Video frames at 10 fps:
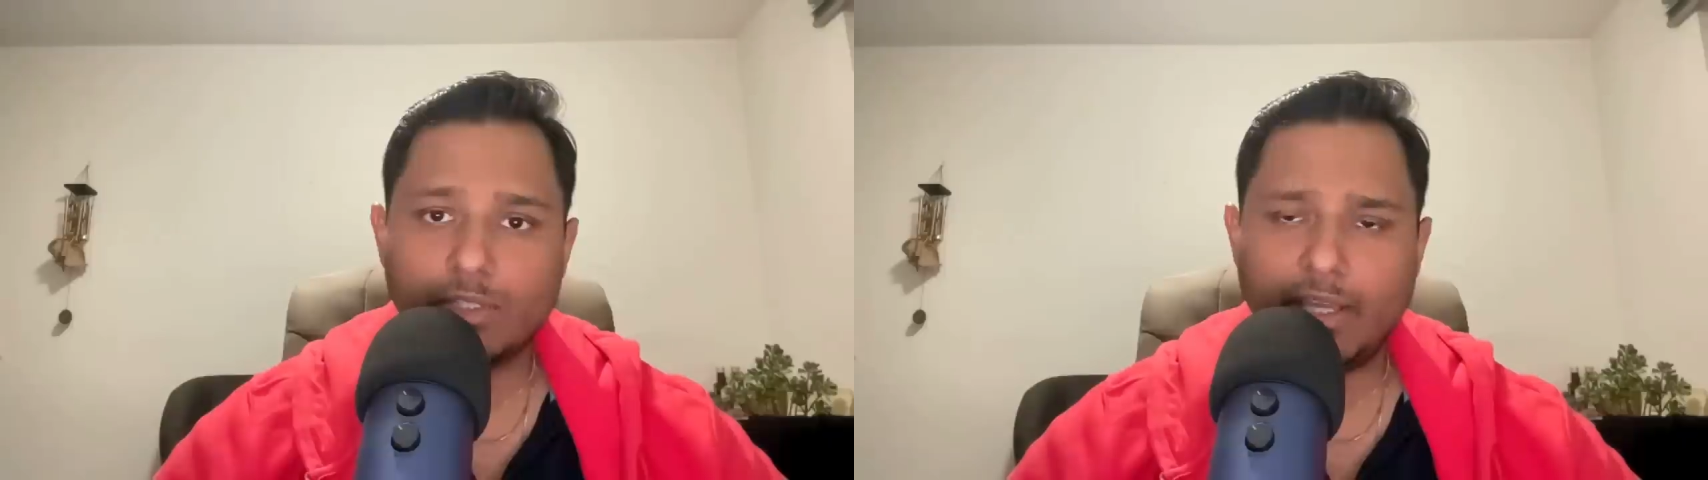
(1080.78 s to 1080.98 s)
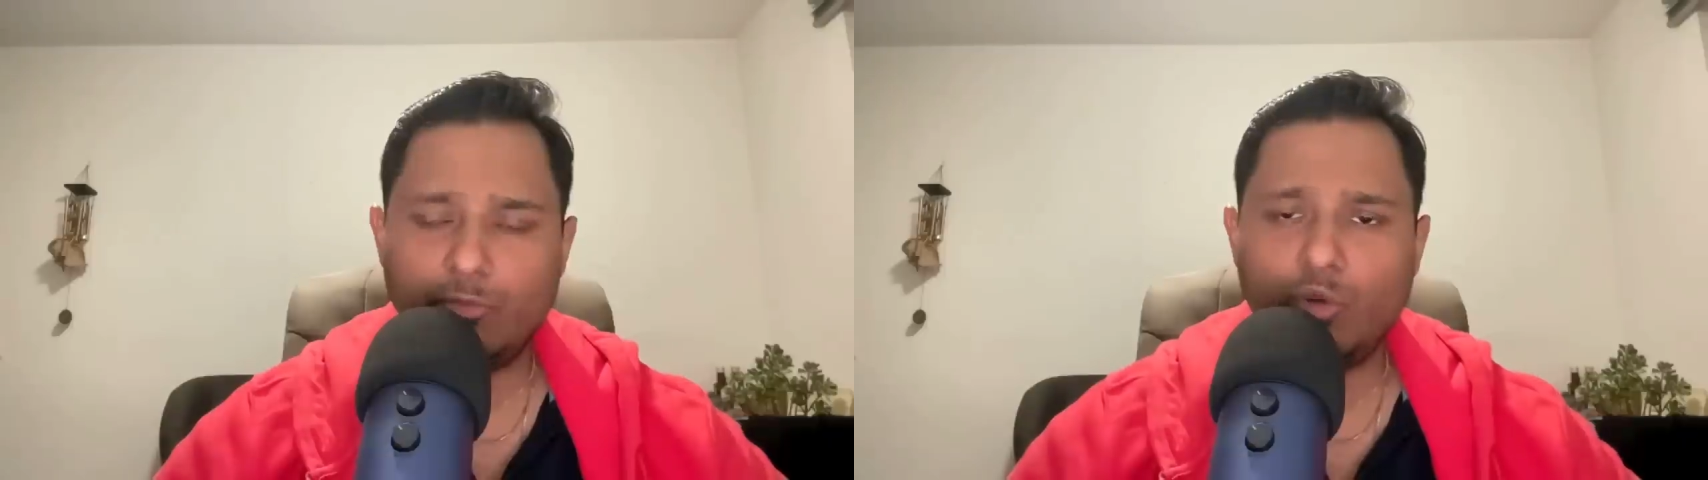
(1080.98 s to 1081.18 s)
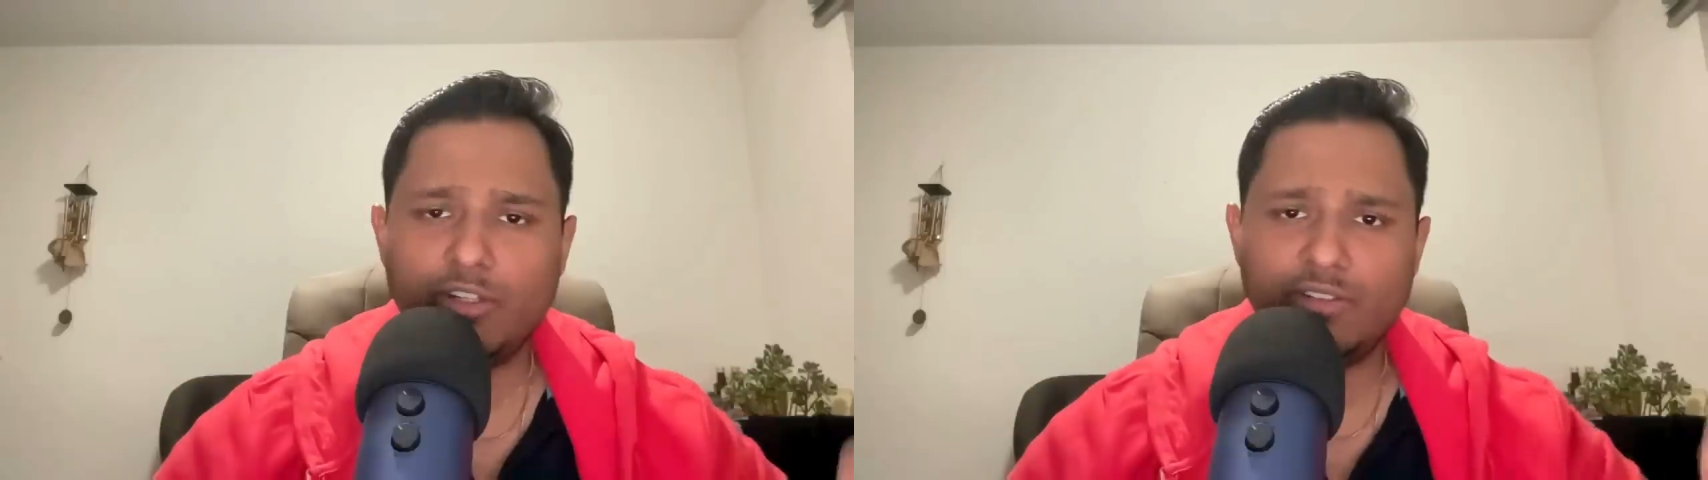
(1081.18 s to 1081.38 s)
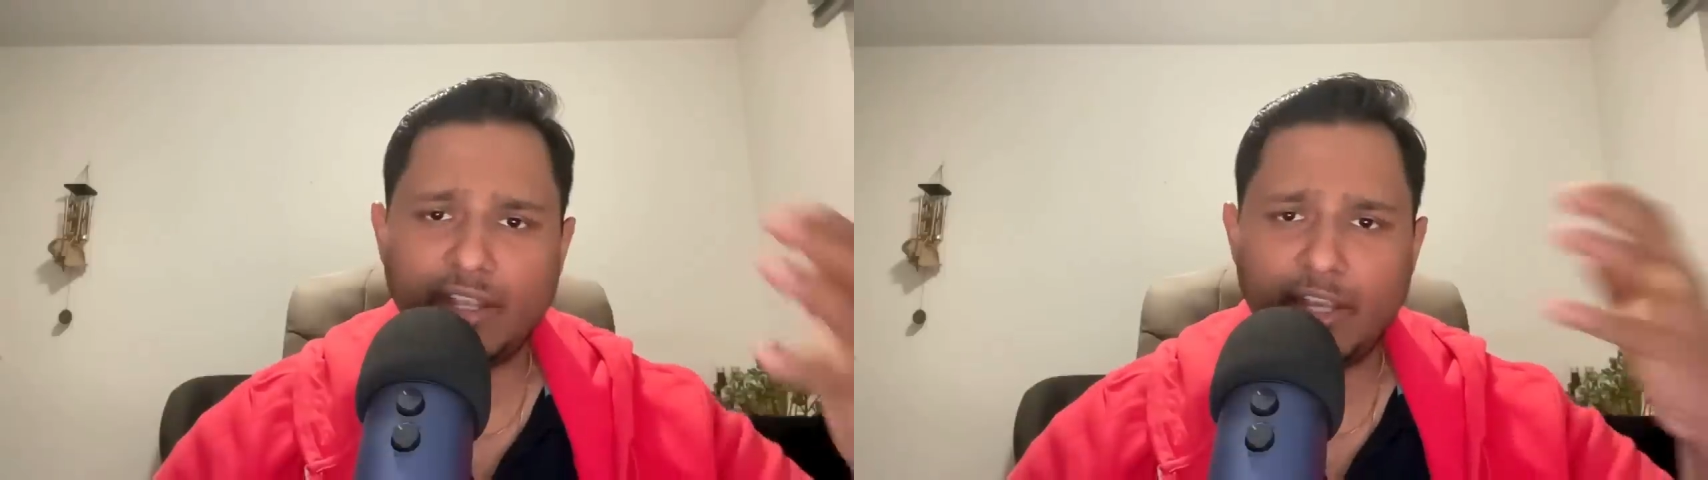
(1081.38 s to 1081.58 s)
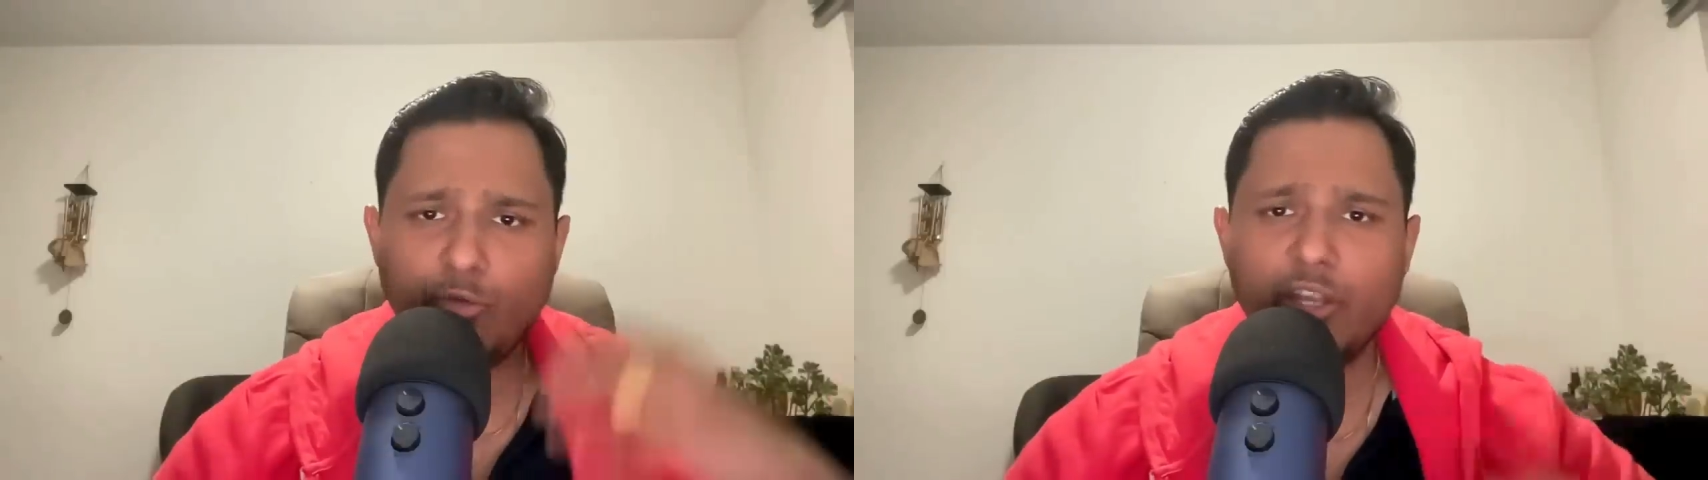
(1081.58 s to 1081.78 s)
And what is
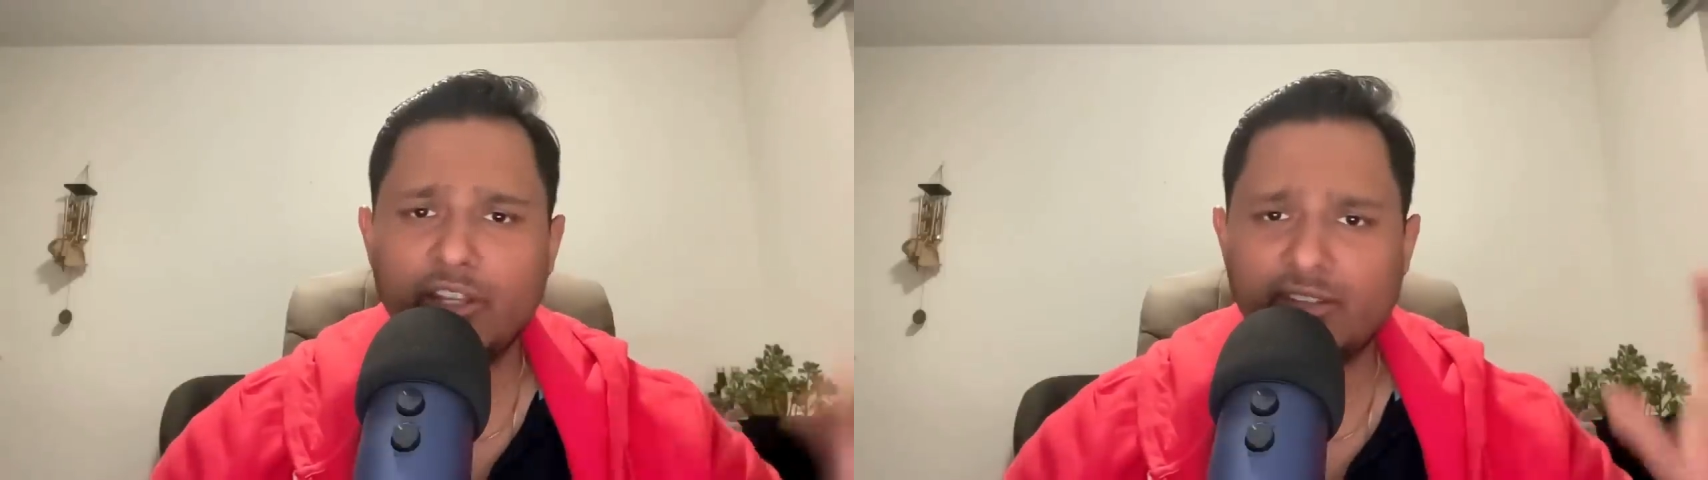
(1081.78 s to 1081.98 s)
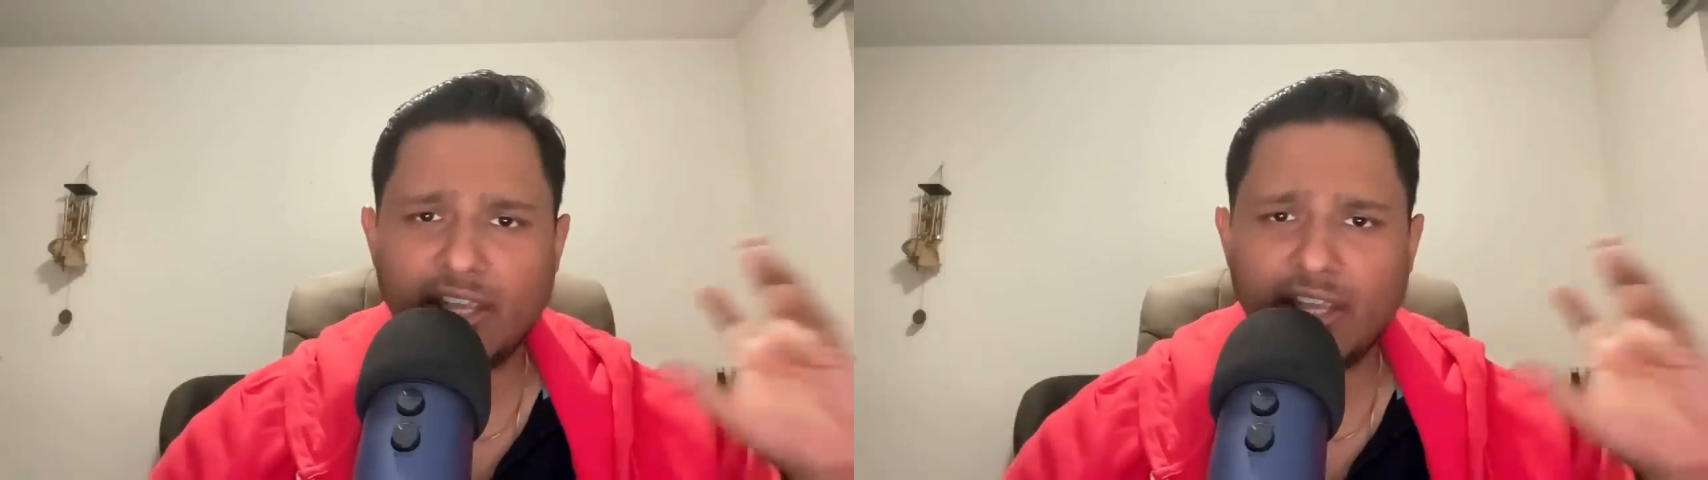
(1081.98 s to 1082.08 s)
Aquarius?